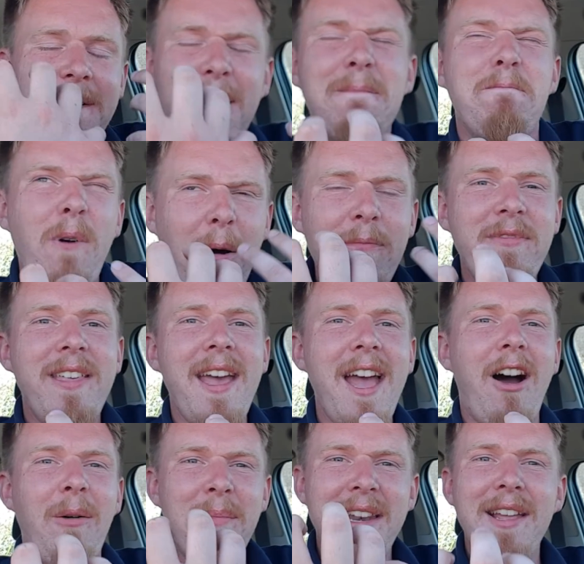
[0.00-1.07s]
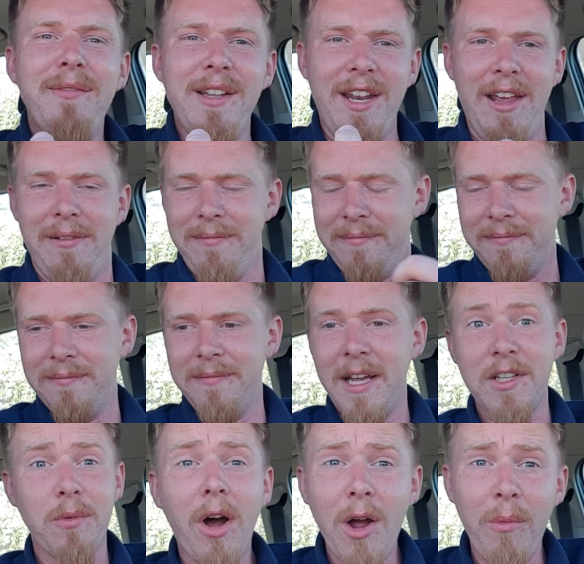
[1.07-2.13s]
I'm there, I'm living it.
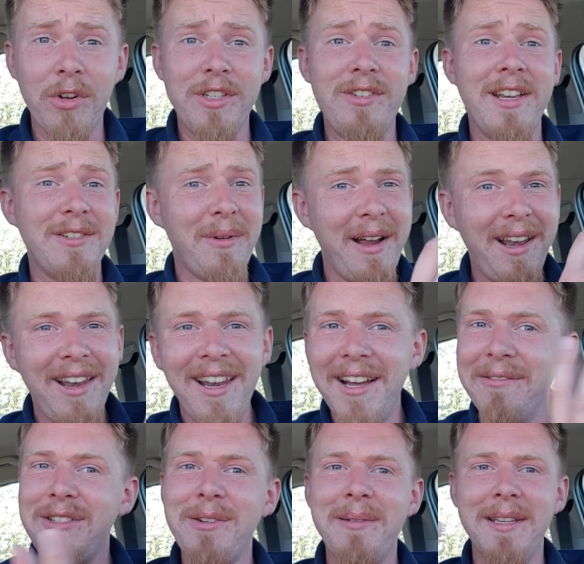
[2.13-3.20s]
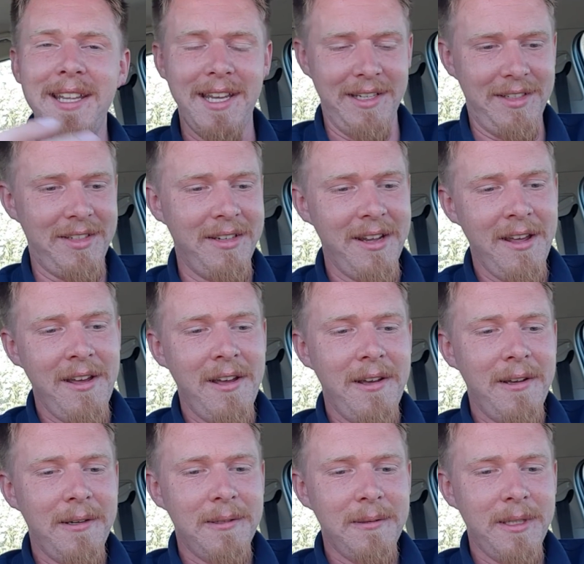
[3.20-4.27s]
That's what I want to do. That's why I love doing this,
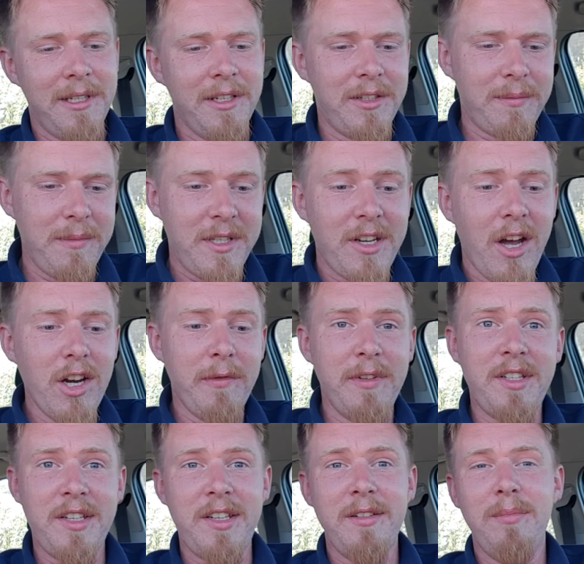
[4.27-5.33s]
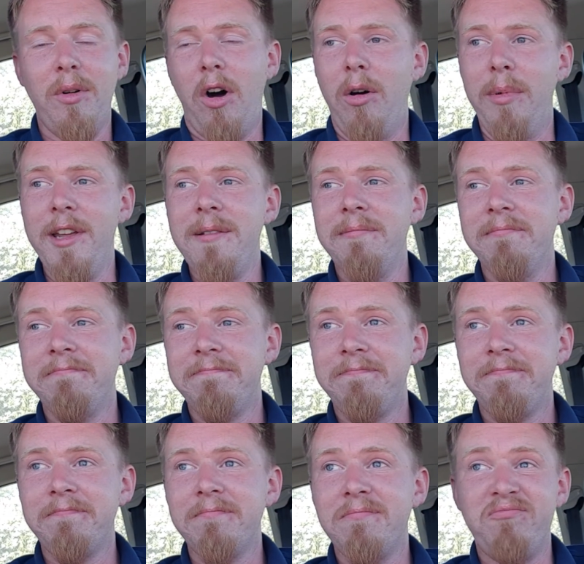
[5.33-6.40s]
because it started off as a simple hobby,
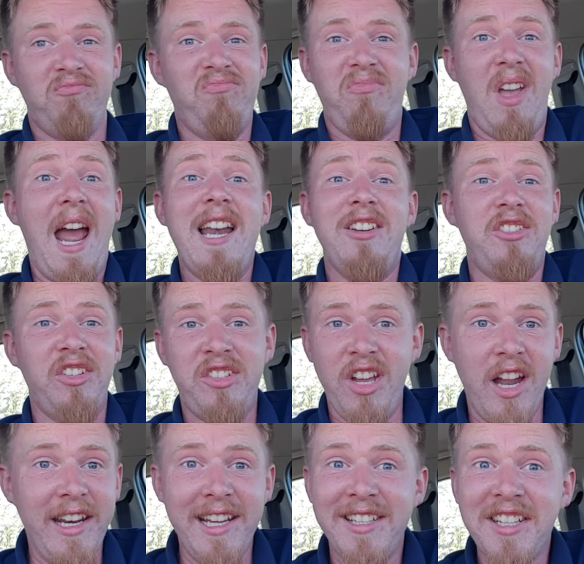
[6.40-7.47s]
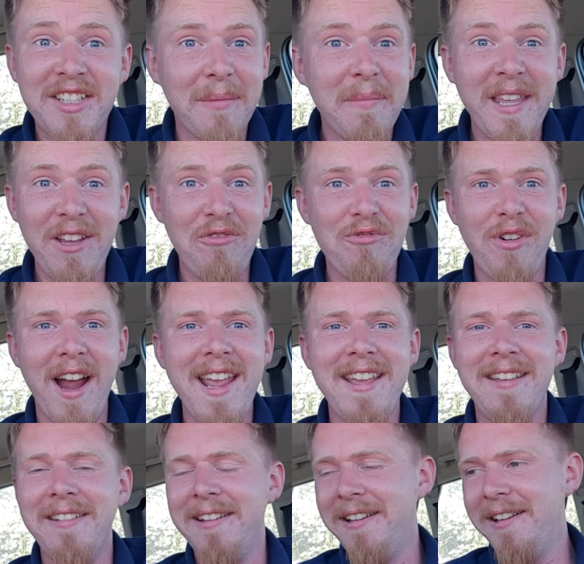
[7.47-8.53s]
and it's just turning into something
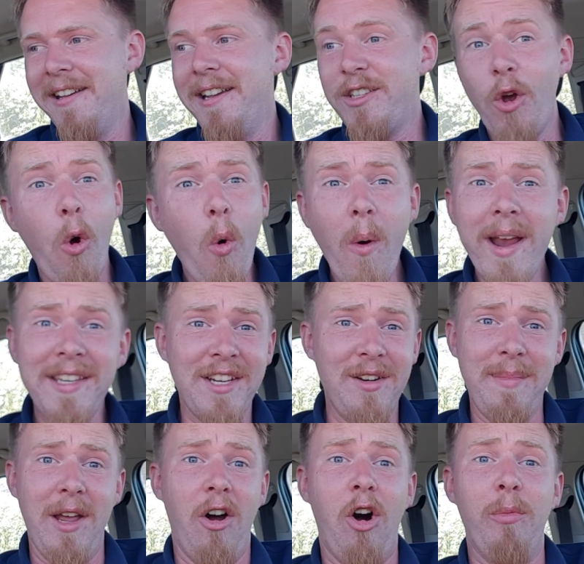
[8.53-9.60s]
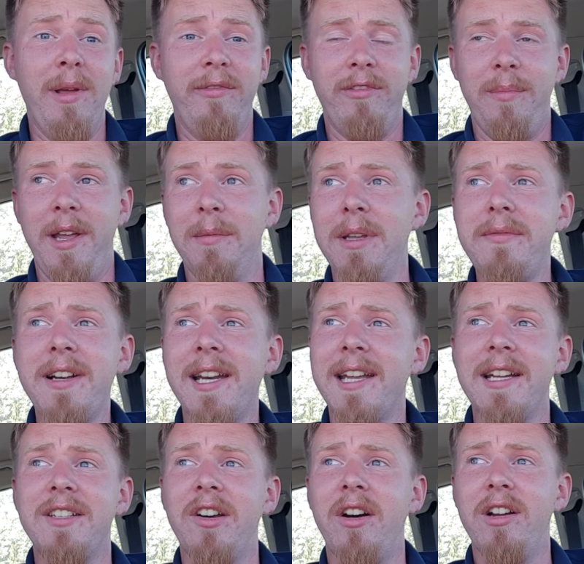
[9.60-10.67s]
great. It's always going to be a hobby for me. I'm never going to
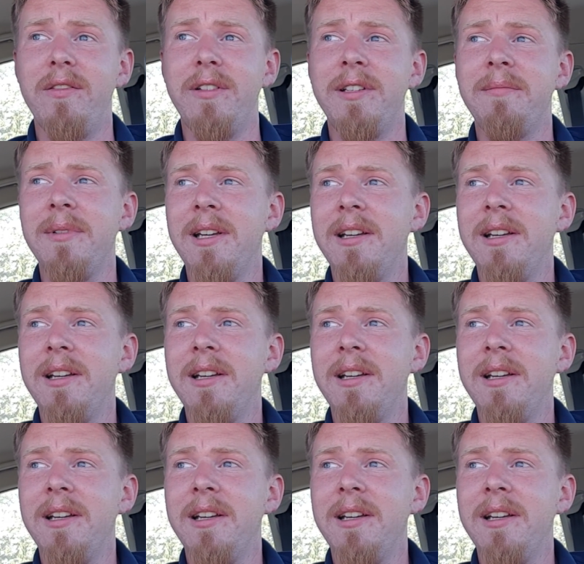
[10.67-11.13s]
get tired of it.